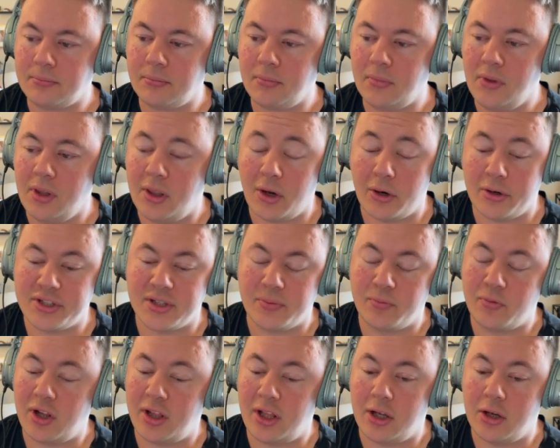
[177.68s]
There are
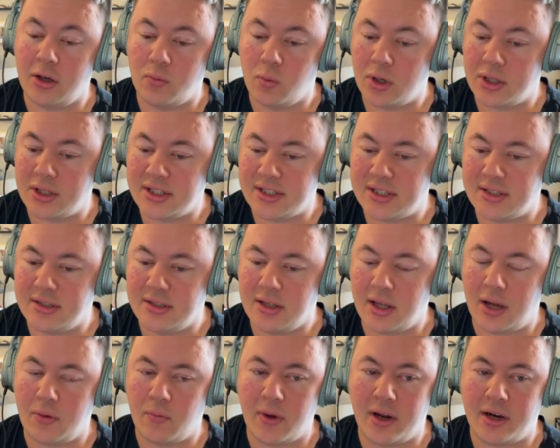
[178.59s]
some really good ones.
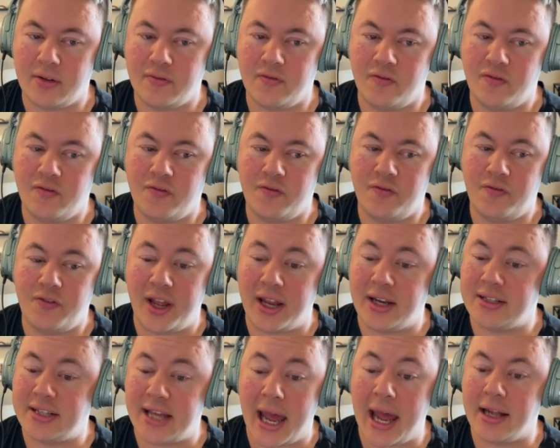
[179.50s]
I read a
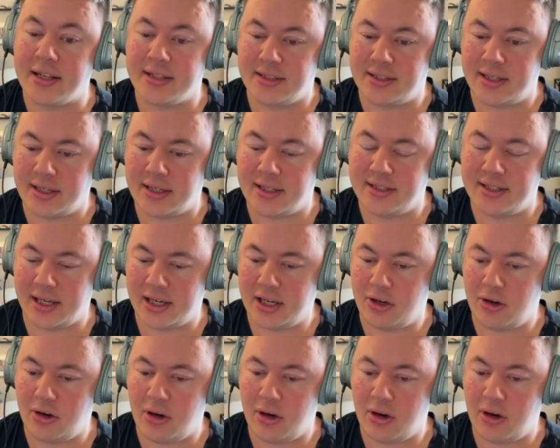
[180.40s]
fantastic secondary